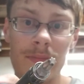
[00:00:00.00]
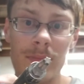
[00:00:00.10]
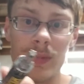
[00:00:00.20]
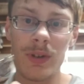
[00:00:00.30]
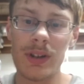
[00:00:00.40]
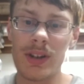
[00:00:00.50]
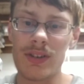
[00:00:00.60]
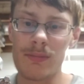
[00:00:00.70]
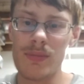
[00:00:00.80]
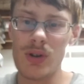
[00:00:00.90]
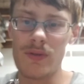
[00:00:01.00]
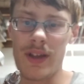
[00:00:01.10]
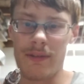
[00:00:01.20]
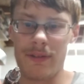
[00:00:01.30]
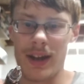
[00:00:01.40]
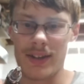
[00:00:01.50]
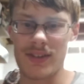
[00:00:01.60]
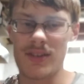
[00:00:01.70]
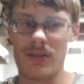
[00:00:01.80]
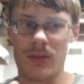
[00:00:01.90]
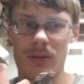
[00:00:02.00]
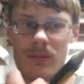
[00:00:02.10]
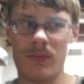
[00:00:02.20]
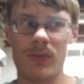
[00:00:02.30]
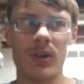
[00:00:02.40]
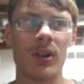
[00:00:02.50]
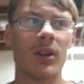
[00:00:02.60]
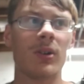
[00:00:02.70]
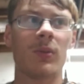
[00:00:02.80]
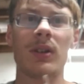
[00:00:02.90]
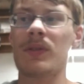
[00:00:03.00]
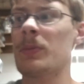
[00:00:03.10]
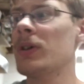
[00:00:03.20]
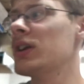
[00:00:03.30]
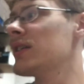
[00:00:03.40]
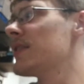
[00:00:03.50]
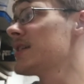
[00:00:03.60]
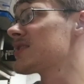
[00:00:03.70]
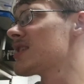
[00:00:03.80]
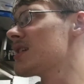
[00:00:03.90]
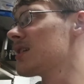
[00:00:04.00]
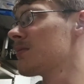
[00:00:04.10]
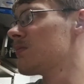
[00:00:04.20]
Really doesn't move that fast either. Where if you put it in this thing,